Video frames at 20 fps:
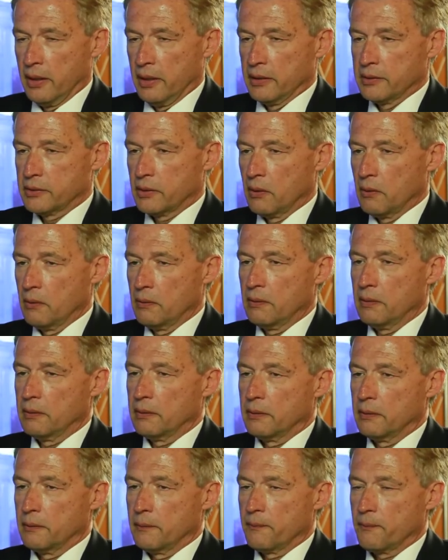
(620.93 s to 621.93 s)
So
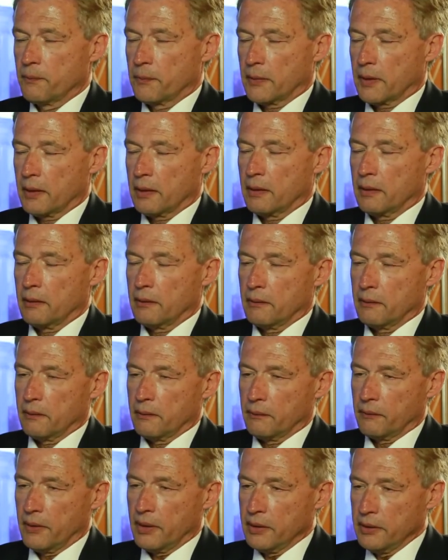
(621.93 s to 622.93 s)
um,
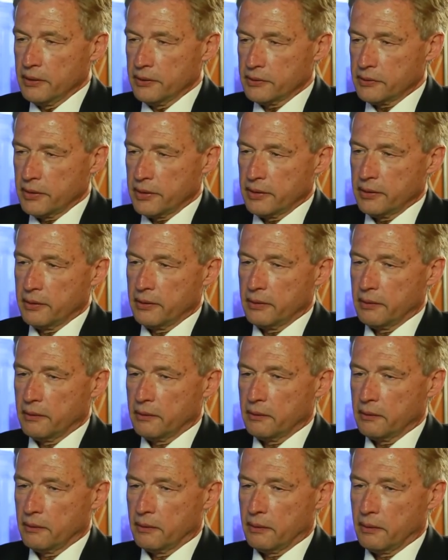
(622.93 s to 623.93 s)
there is a, uh,
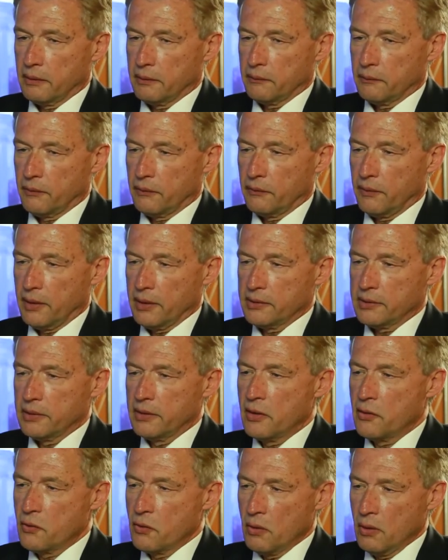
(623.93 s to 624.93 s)
there's an
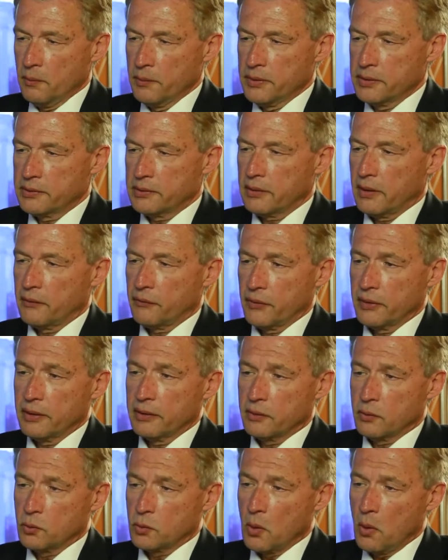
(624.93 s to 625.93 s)
enormous, I think, a
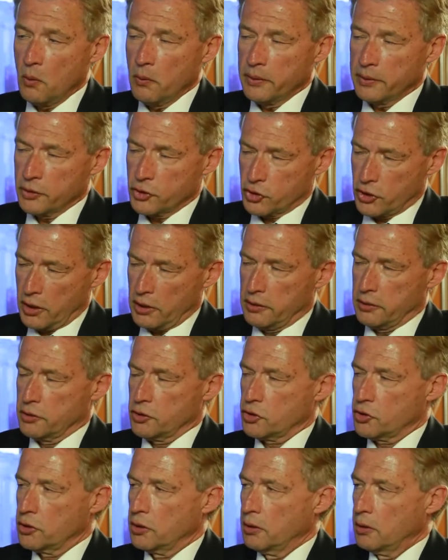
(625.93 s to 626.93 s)
growing
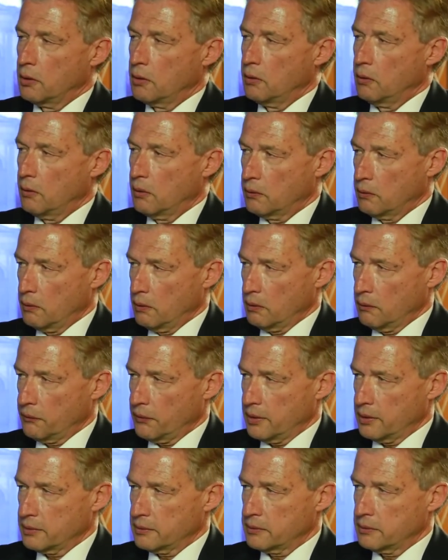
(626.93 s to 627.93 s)
challenge on all of
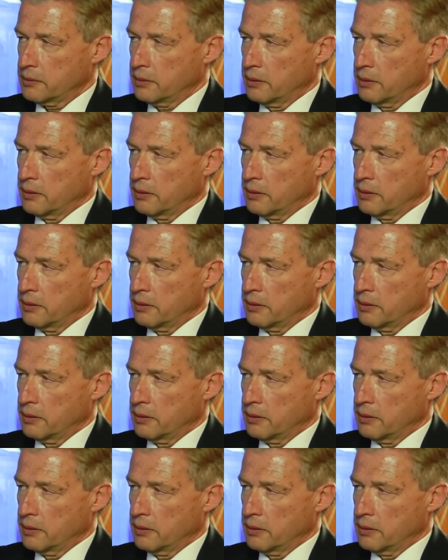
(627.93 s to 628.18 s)
us